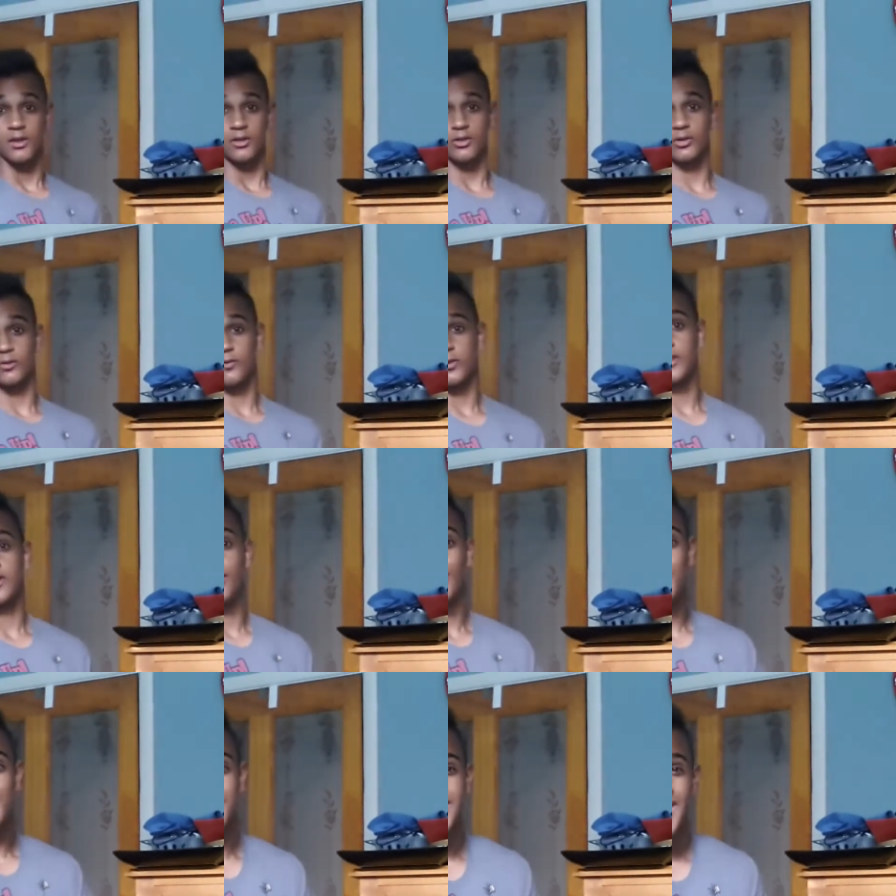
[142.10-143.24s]
doing
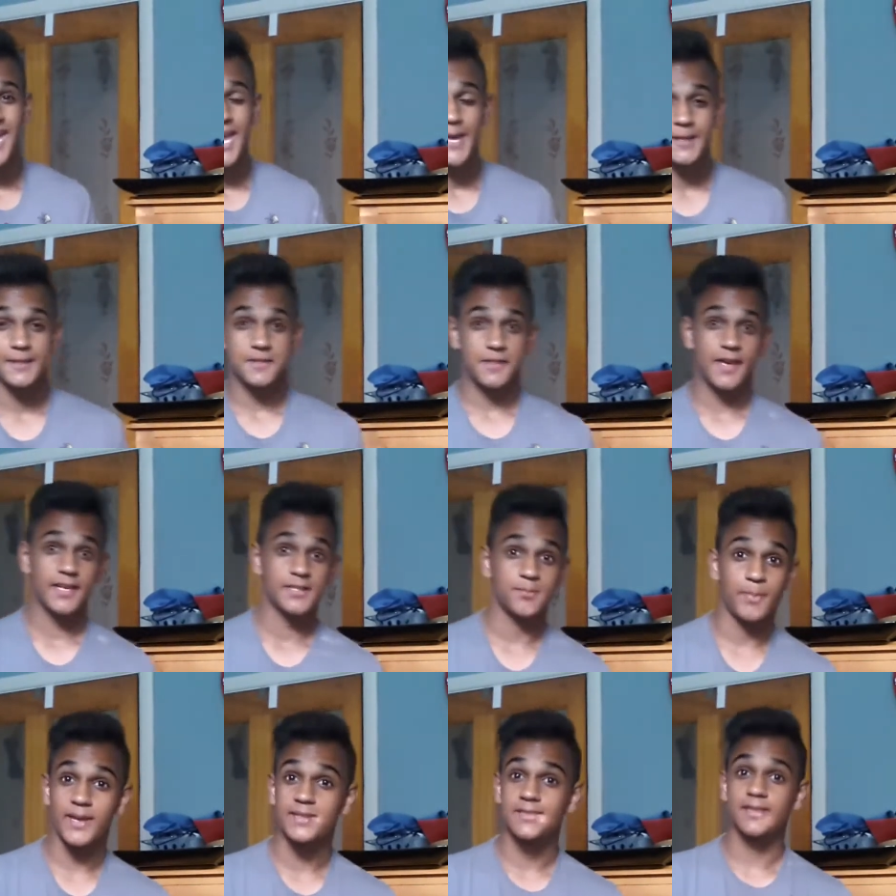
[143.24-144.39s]
videos, and that's
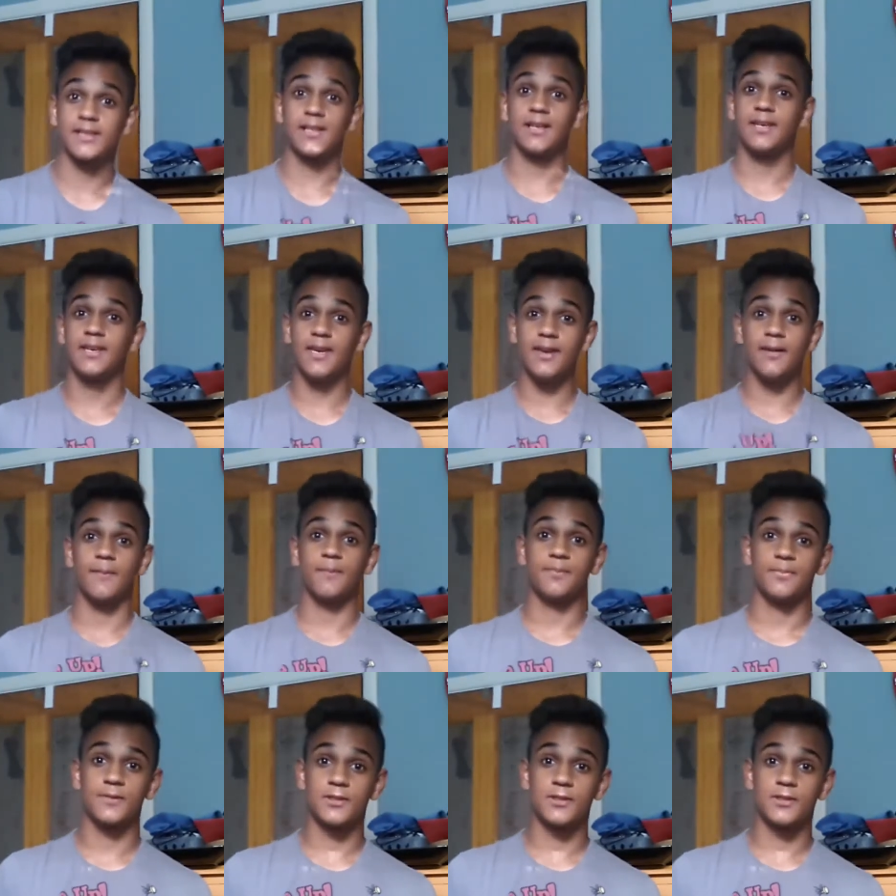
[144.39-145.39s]
basically it.